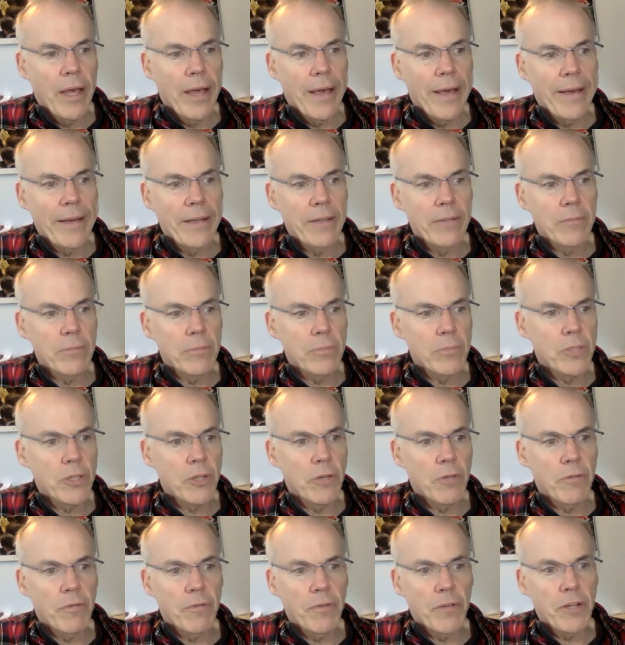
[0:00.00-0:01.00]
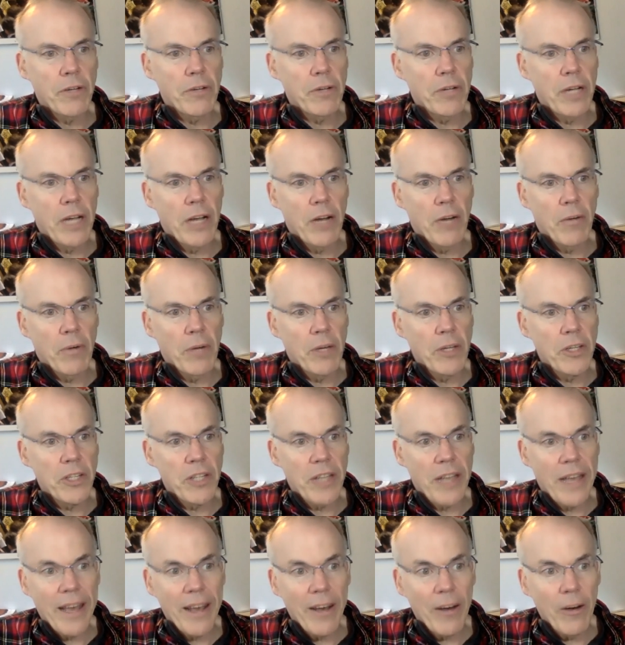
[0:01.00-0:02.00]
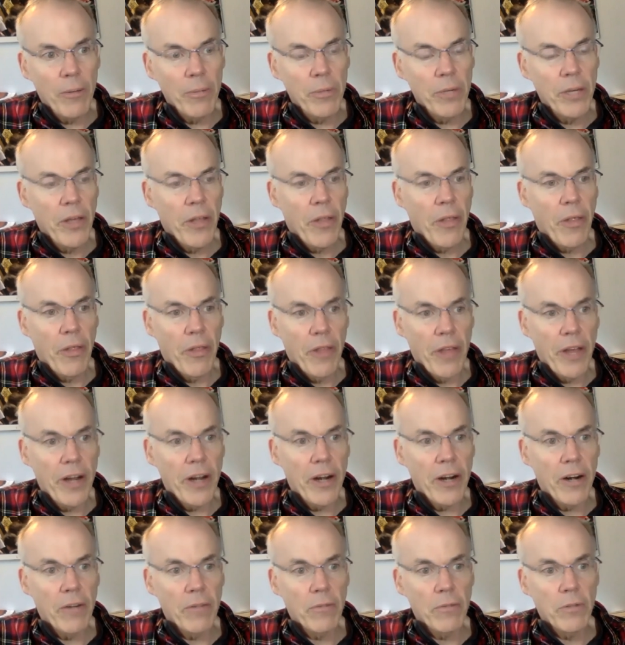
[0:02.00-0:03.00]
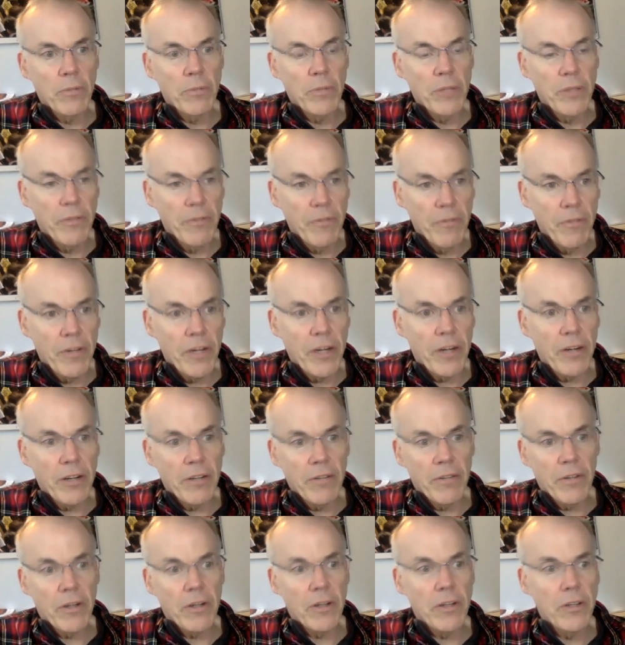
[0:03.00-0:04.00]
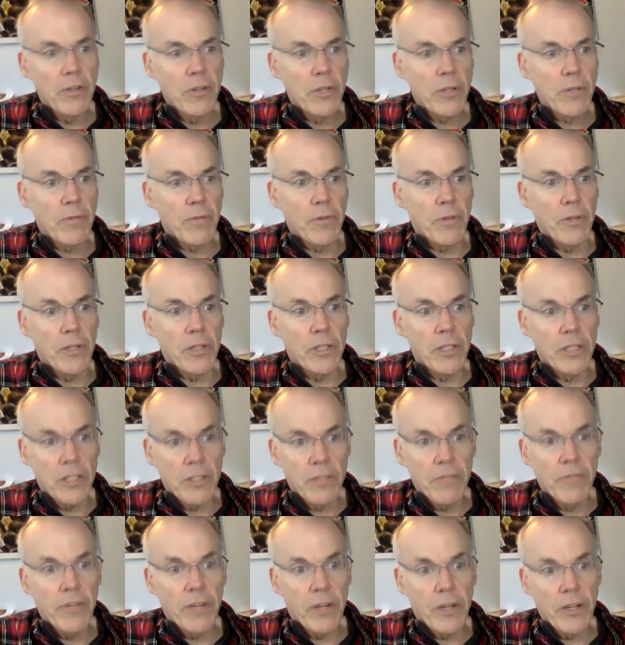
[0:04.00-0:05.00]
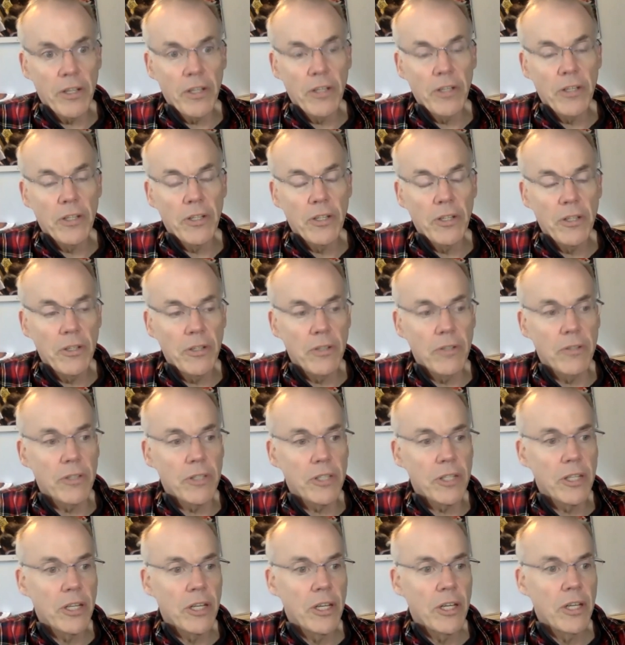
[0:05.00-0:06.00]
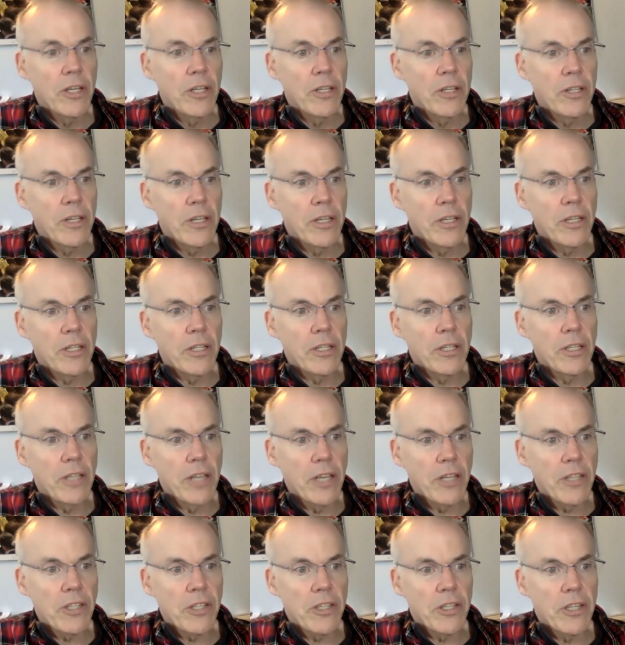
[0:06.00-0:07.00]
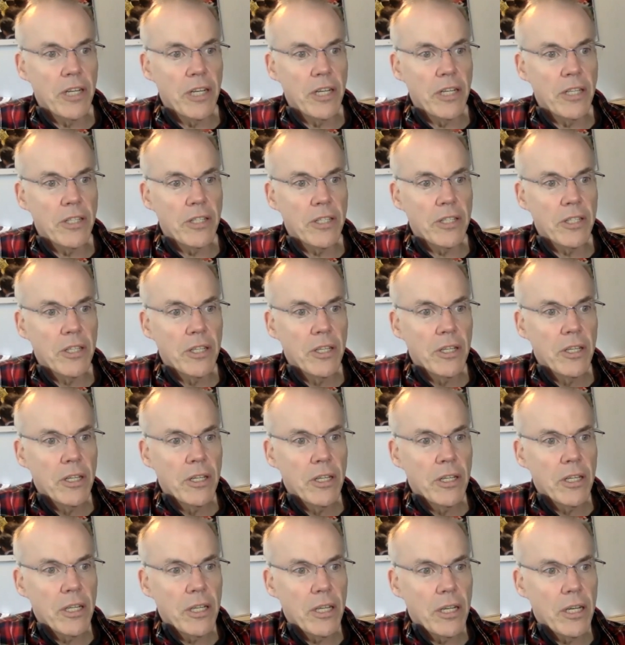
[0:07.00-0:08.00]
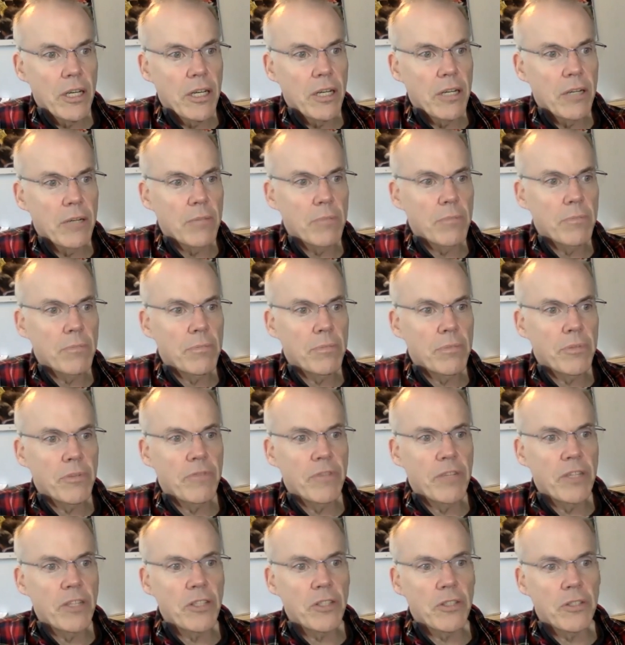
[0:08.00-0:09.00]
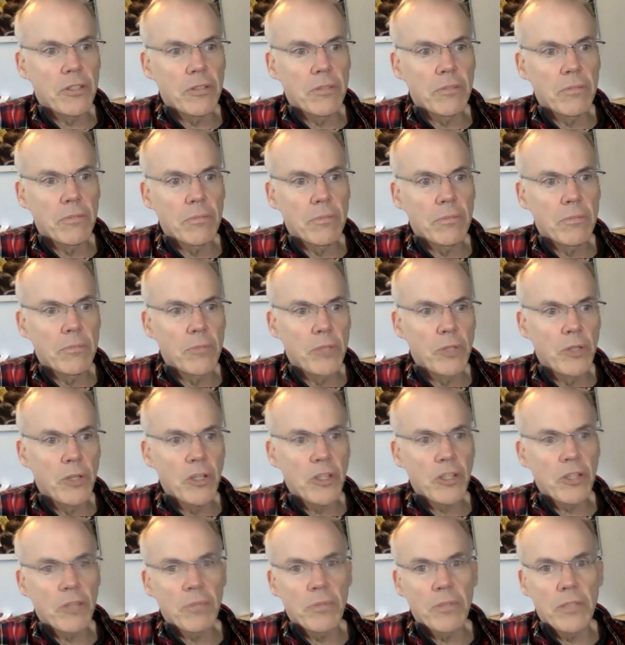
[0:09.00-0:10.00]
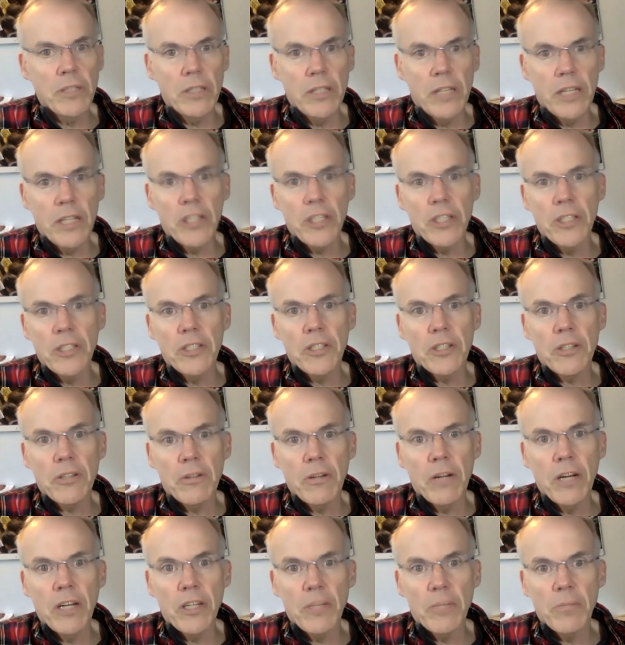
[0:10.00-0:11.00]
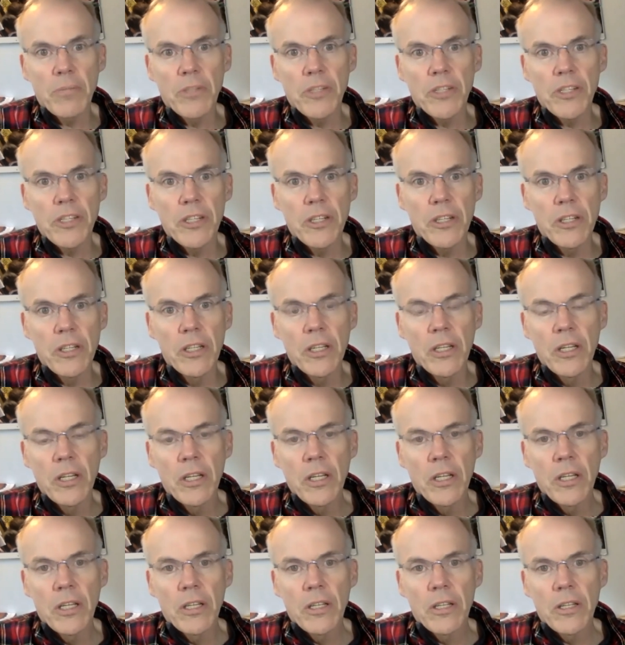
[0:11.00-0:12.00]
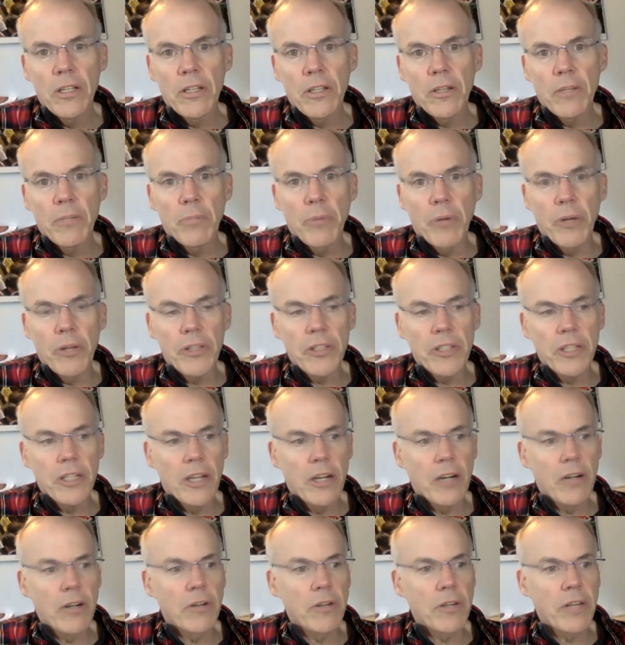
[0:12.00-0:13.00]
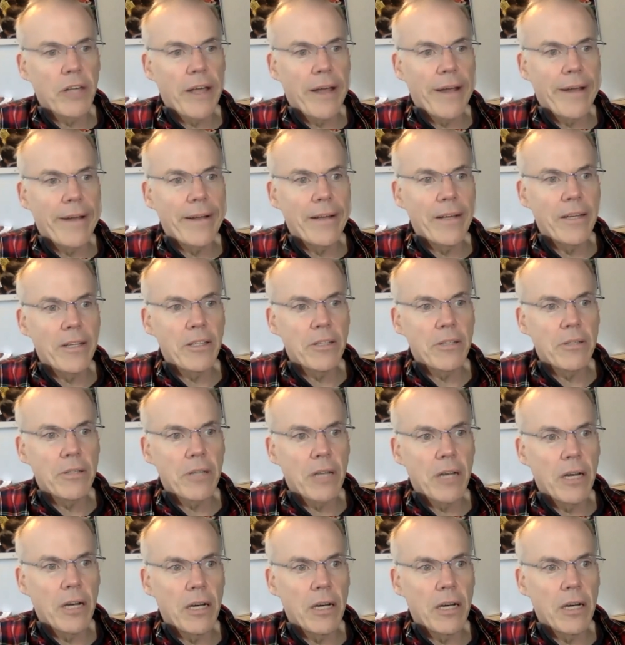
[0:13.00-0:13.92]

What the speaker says: And so figuring out ways to help there would be very, very useful. It's very good news that in yesterday's provincial municipal elections across Brazil, the Bolsonaro candidates